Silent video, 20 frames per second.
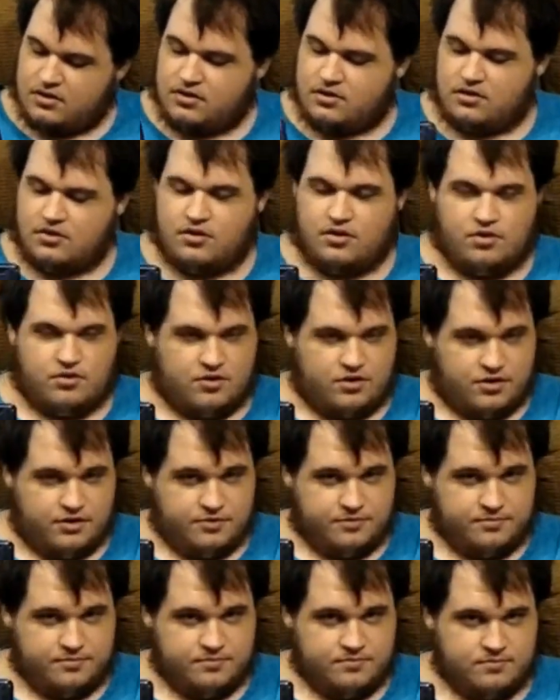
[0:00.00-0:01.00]
The
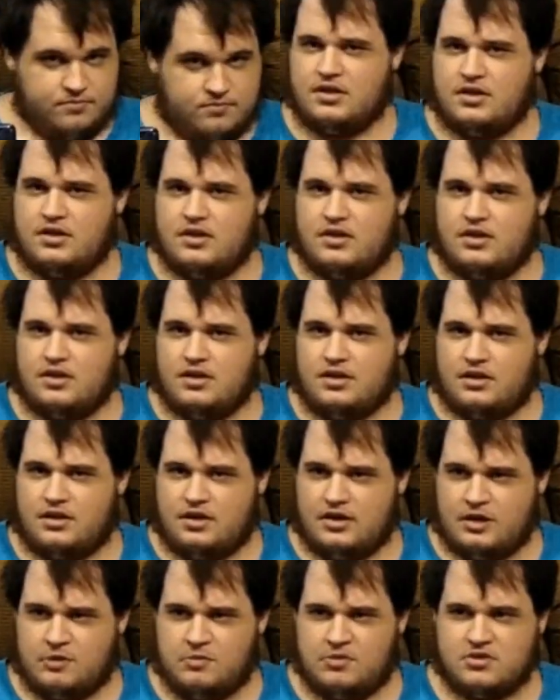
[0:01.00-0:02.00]
logo.
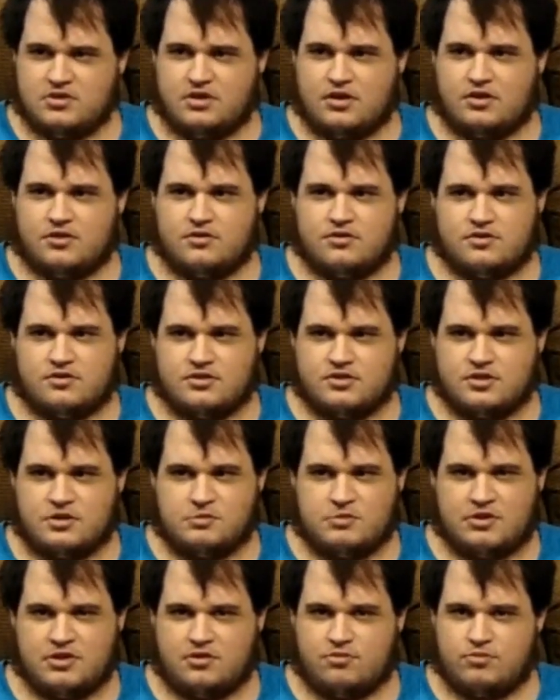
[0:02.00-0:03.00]
Amazon or some
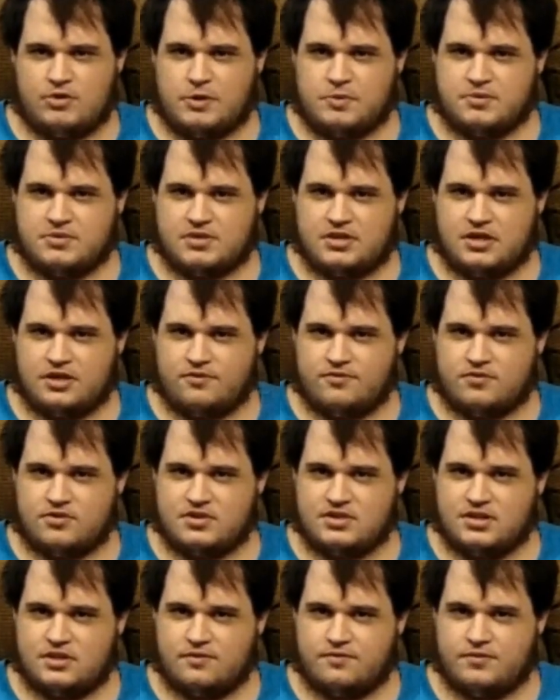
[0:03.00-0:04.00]
other website for
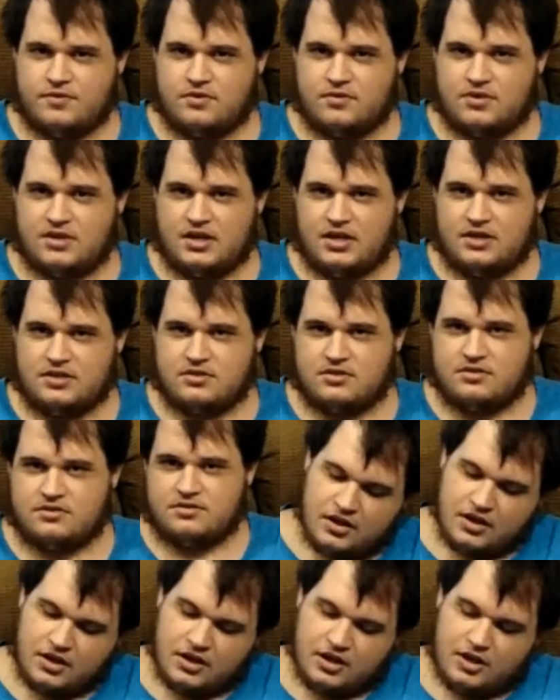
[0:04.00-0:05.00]
cell phone cases.
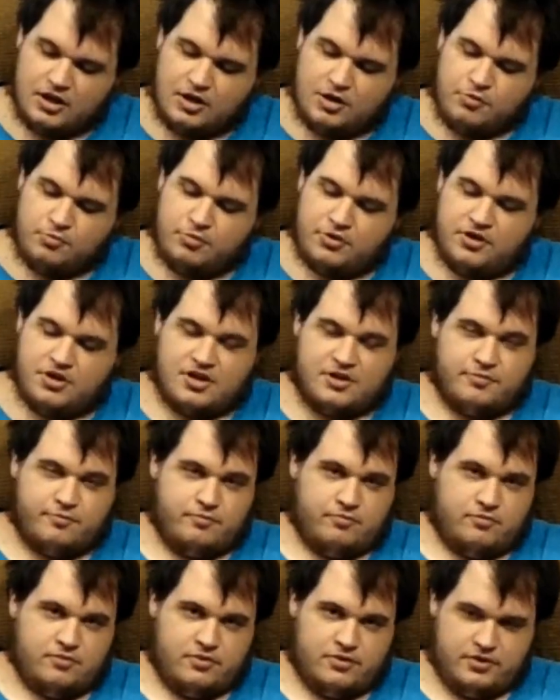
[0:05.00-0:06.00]
But you can
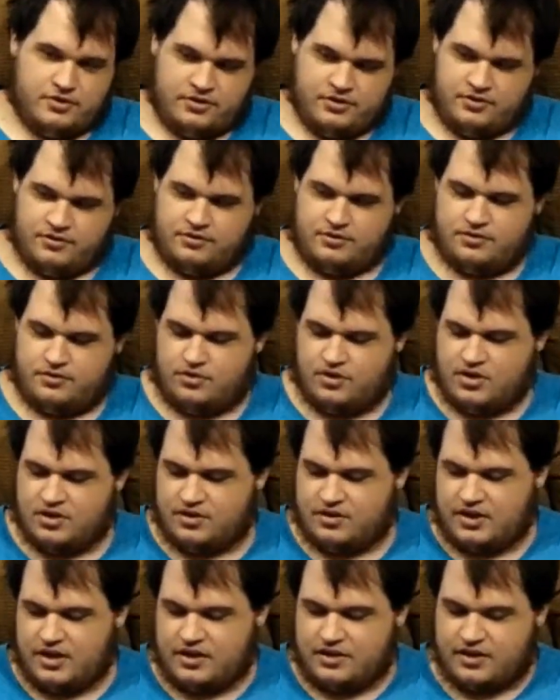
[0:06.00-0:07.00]
you can
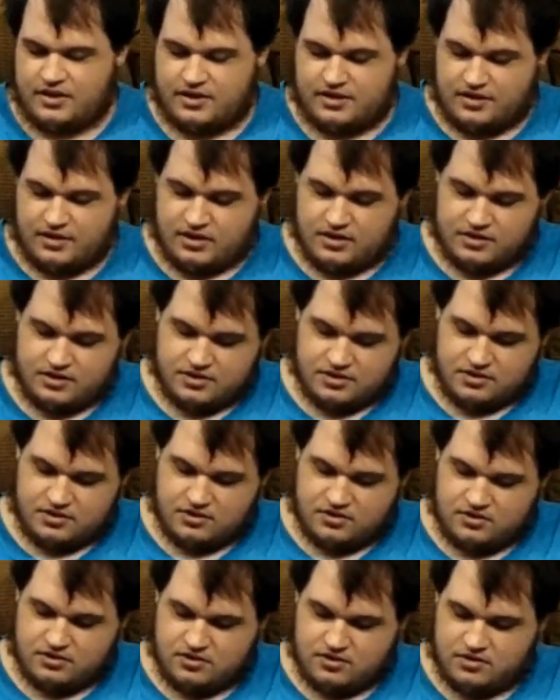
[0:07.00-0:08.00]
lay it like this,
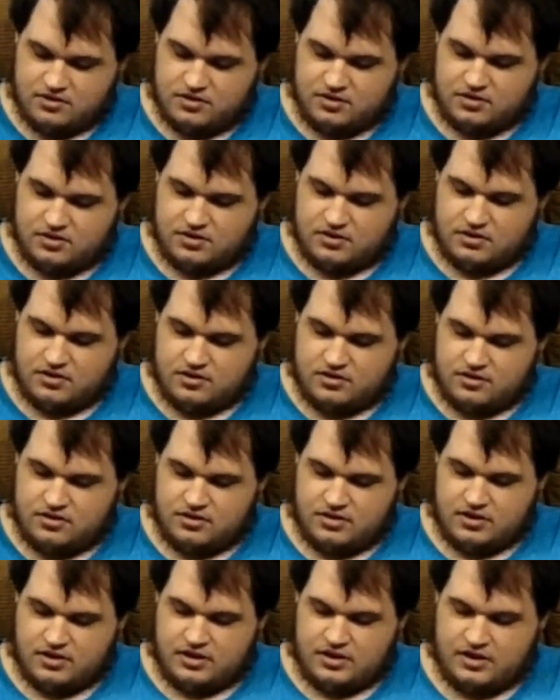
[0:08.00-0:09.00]

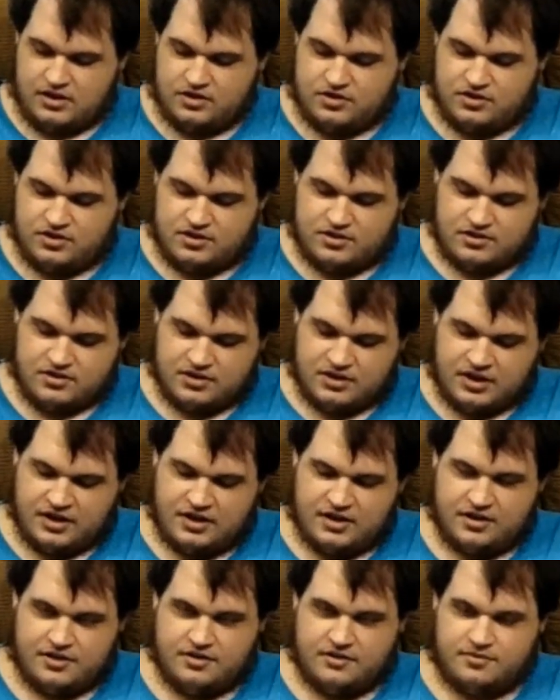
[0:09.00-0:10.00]
and just kind
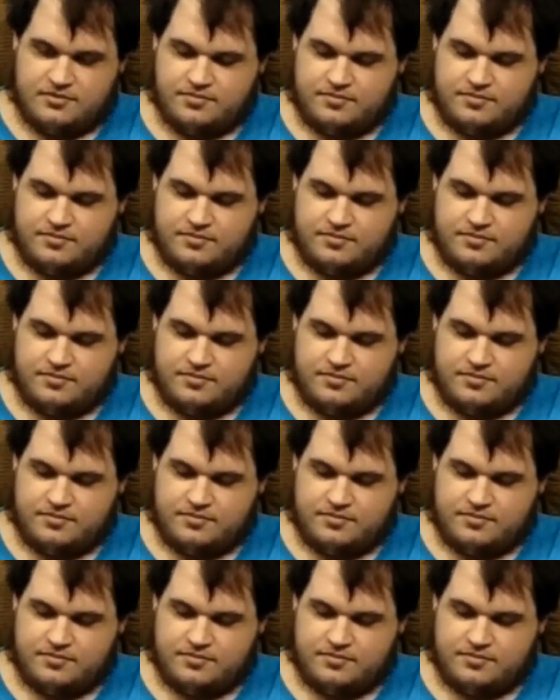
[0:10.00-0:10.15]
of